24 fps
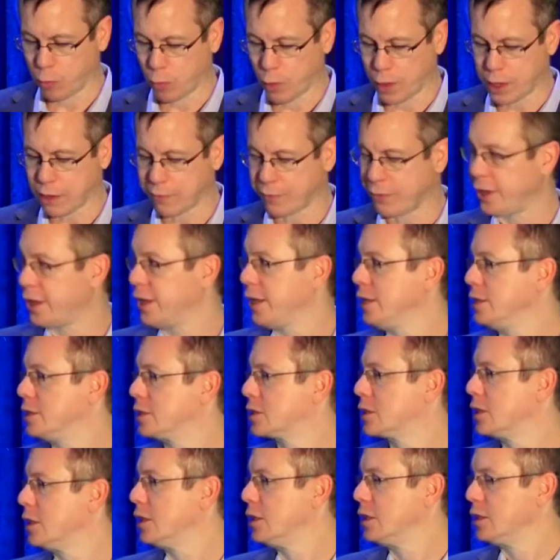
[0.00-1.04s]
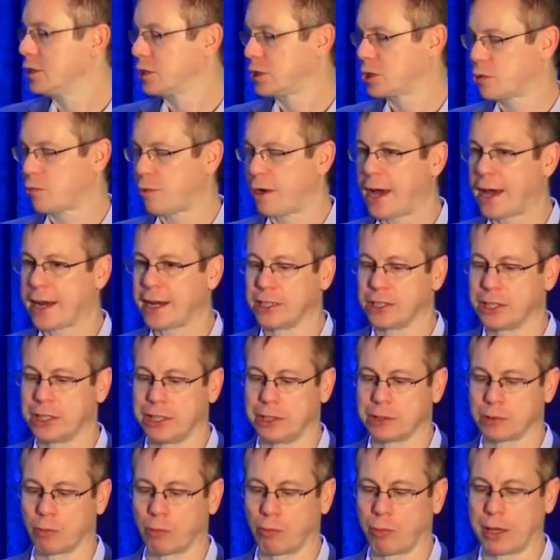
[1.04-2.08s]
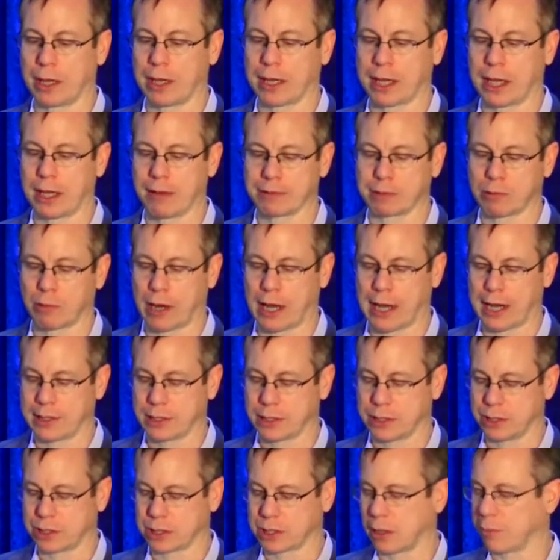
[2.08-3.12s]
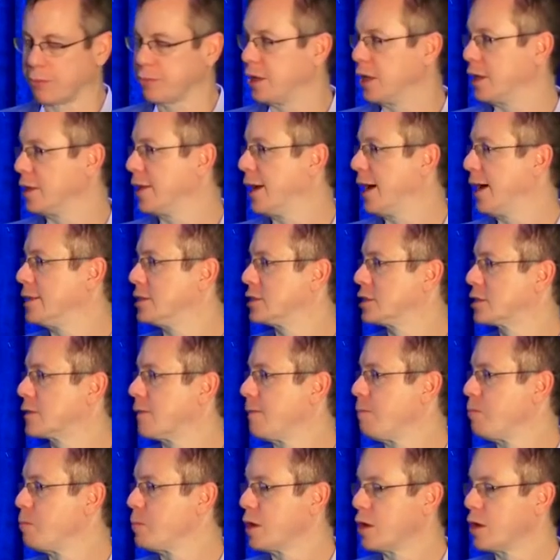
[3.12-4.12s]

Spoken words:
one of these strategies really gives rise to something that's